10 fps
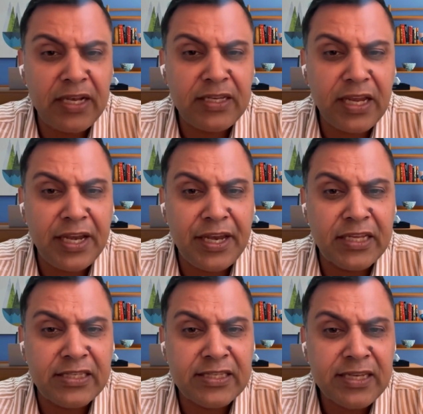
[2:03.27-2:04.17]
It
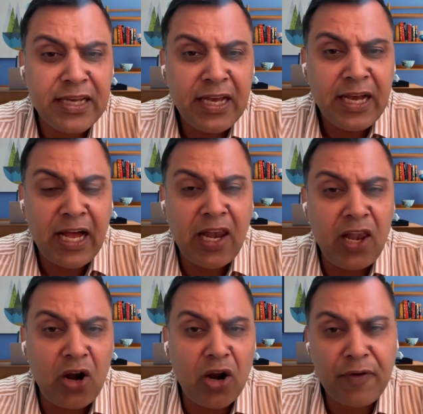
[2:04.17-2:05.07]
is a
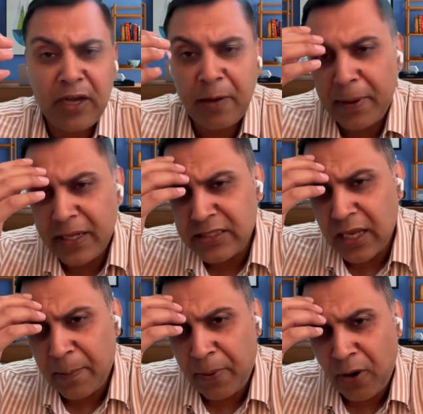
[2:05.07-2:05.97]
lot of it
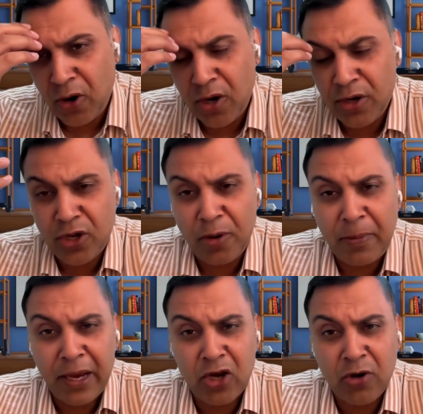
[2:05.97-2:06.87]
depends upon your
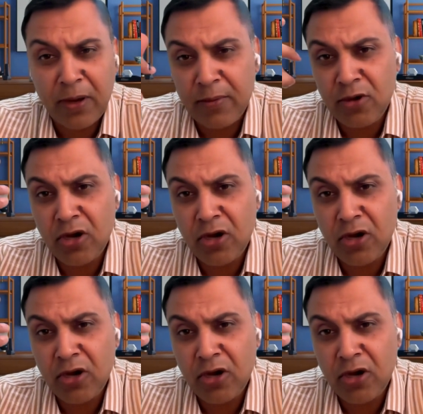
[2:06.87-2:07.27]
microbiome,